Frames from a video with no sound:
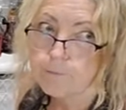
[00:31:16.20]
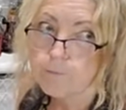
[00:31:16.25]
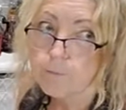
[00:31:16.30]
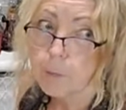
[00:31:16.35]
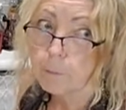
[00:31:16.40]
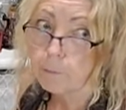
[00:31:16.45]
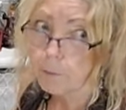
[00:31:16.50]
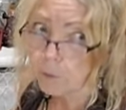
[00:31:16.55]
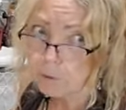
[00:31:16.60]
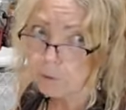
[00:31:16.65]

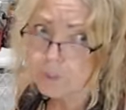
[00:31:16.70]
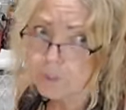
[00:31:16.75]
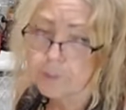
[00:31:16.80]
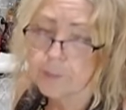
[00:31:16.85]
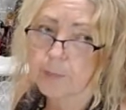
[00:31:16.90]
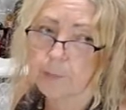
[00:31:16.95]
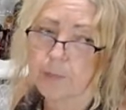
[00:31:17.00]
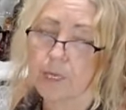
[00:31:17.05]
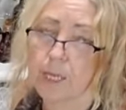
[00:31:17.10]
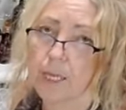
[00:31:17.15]
most
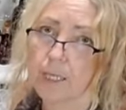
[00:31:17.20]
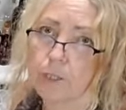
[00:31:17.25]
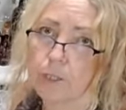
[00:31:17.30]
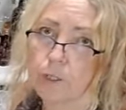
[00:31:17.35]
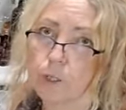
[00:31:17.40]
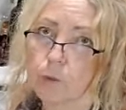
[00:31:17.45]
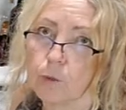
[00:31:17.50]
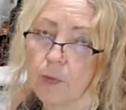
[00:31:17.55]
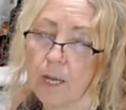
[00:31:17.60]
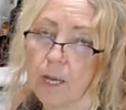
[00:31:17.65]
people I
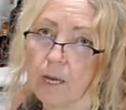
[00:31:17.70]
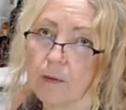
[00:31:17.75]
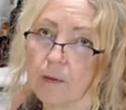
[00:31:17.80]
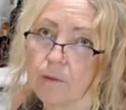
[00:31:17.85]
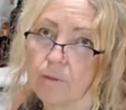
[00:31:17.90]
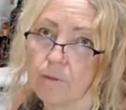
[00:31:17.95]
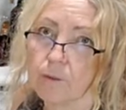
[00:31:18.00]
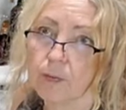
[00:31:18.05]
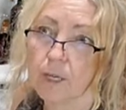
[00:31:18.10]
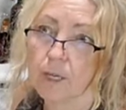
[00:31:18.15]
know have
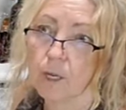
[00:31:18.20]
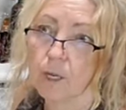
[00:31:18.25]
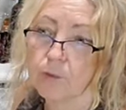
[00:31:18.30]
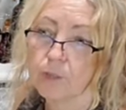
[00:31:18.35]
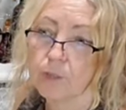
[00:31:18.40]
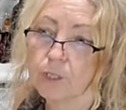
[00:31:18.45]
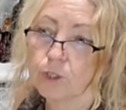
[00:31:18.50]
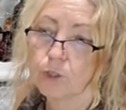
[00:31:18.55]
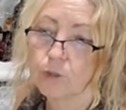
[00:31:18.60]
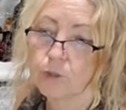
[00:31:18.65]
health
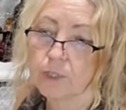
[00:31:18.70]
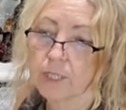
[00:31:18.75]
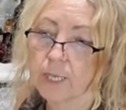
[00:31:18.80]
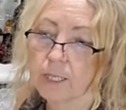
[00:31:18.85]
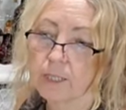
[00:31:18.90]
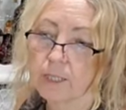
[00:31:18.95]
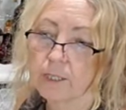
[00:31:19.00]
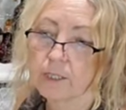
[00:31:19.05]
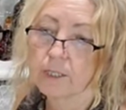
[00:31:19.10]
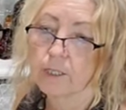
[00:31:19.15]
issues,
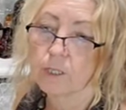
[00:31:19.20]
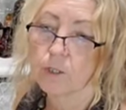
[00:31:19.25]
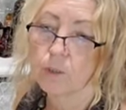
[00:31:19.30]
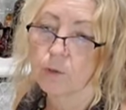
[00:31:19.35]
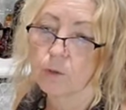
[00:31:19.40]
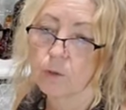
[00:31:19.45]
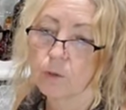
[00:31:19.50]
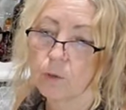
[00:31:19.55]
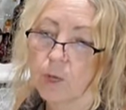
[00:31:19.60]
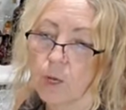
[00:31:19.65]
and
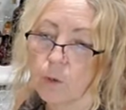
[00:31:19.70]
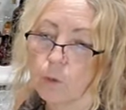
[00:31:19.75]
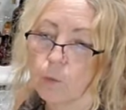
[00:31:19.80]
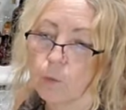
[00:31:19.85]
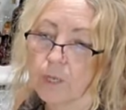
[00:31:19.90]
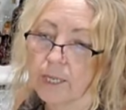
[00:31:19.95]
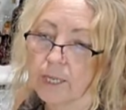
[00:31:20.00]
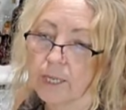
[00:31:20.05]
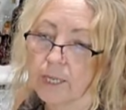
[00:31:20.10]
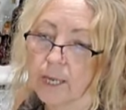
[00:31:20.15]
so
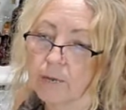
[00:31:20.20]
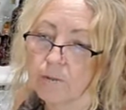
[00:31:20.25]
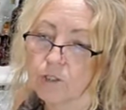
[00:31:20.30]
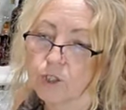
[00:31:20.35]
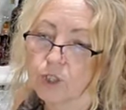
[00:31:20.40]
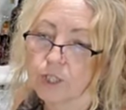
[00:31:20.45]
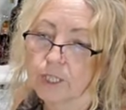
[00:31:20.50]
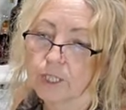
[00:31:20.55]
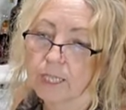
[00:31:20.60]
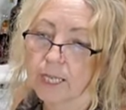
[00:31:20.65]
we have a
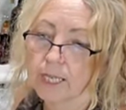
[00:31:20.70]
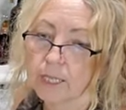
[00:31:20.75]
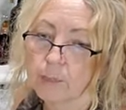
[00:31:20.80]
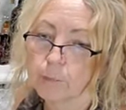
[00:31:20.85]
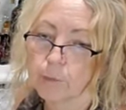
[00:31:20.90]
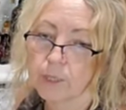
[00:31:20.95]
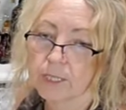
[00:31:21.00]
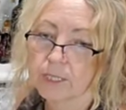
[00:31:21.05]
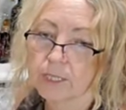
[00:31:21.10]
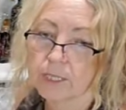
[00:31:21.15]
genetic
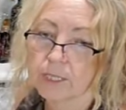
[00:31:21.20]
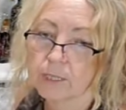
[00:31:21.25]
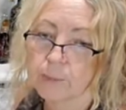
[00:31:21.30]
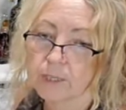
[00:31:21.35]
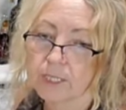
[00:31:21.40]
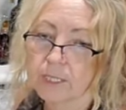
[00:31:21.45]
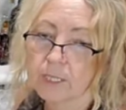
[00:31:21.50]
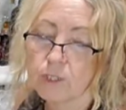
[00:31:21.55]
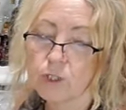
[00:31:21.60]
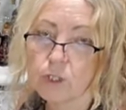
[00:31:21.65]

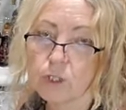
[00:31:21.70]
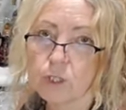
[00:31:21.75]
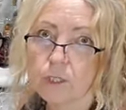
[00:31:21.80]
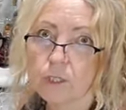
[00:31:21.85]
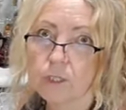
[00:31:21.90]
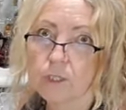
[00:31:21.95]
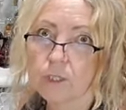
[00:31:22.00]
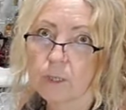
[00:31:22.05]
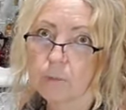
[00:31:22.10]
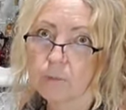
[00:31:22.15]
predisposition to
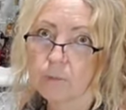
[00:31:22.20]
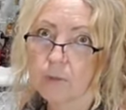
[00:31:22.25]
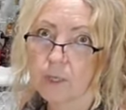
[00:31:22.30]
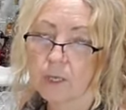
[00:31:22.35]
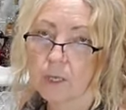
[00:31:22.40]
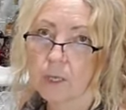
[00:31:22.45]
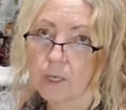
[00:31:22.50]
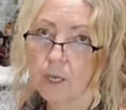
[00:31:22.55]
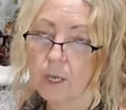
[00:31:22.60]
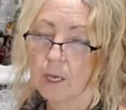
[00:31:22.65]

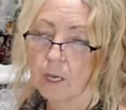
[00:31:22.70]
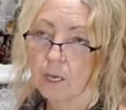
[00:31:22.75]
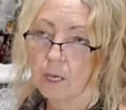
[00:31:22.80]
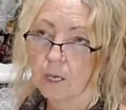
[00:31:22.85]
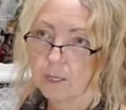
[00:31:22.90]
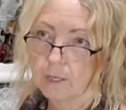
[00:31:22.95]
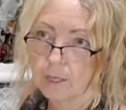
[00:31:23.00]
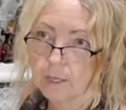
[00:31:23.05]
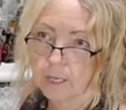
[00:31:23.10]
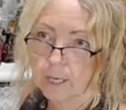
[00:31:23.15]
something
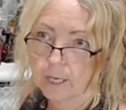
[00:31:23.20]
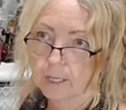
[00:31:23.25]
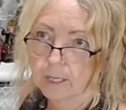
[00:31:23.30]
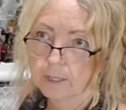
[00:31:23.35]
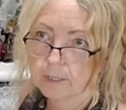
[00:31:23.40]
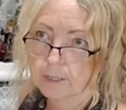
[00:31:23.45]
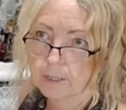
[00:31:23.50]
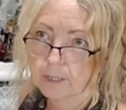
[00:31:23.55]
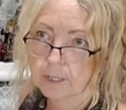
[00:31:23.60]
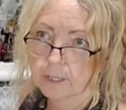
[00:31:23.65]

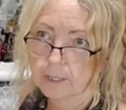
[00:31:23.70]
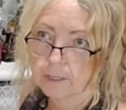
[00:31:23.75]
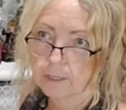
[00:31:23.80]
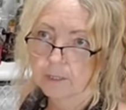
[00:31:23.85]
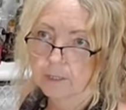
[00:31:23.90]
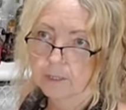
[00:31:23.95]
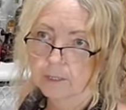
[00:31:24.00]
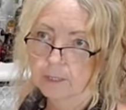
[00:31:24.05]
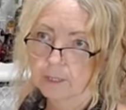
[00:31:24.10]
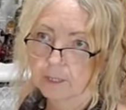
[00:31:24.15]
that
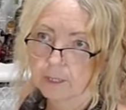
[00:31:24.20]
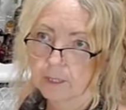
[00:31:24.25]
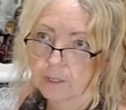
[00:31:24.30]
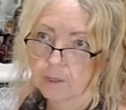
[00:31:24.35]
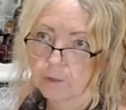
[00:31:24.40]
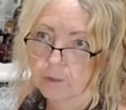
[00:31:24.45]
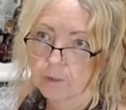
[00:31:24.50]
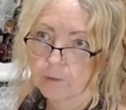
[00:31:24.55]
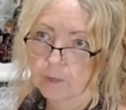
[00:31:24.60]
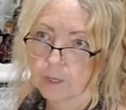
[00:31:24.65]
is, you
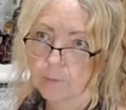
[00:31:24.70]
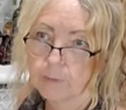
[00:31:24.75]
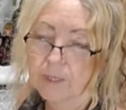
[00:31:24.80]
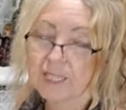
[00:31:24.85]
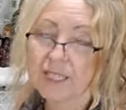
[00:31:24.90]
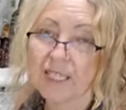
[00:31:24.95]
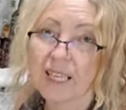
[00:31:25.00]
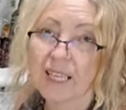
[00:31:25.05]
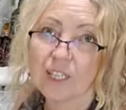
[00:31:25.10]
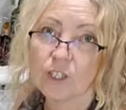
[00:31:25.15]
know, a
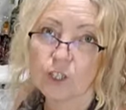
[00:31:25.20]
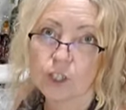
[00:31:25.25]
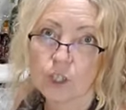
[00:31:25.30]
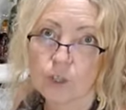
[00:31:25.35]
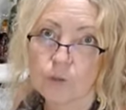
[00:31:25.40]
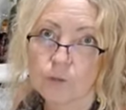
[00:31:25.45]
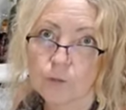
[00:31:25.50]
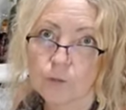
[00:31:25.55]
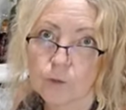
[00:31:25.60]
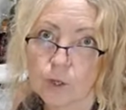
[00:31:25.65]

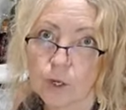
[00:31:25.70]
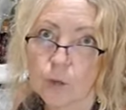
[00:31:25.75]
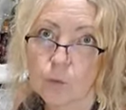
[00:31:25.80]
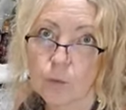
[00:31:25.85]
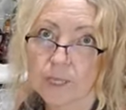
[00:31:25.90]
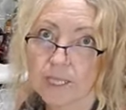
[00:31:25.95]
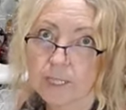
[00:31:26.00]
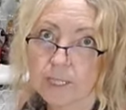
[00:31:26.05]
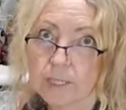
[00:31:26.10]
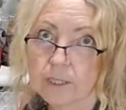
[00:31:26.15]
potential for a
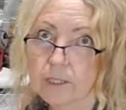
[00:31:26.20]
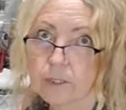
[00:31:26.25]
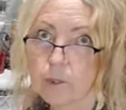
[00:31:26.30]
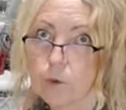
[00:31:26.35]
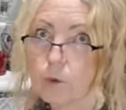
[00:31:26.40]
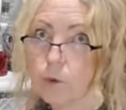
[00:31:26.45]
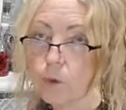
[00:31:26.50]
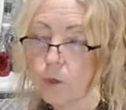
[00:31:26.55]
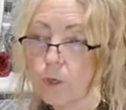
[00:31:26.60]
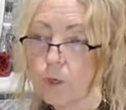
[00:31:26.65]
weakness
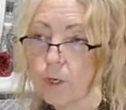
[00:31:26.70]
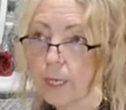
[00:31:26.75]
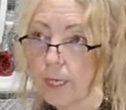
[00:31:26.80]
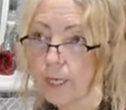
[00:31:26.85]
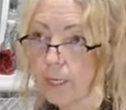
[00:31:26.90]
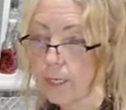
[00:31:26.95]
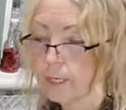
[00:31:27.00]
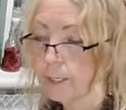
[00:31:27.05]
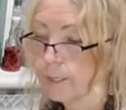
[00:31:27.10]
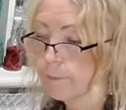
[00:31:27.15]
or
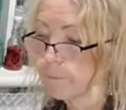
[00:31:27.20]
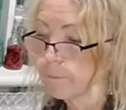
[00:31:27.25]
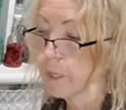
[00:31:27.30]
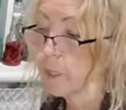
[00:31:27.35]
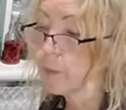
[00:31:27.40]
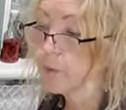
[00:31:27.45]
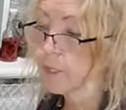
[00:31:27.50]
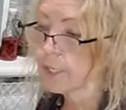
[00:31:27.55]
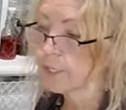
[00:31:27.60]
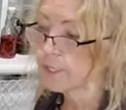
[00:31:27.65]
a
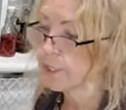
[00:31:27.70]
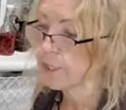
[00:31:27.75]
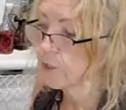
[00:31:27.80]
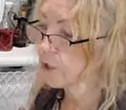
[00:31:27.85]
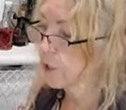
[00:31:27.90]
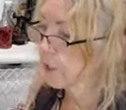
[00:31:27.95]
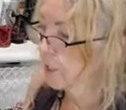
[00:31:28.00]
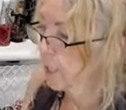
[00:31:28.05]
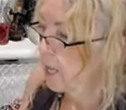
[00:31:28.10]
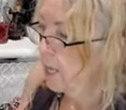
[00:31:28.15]
health condition.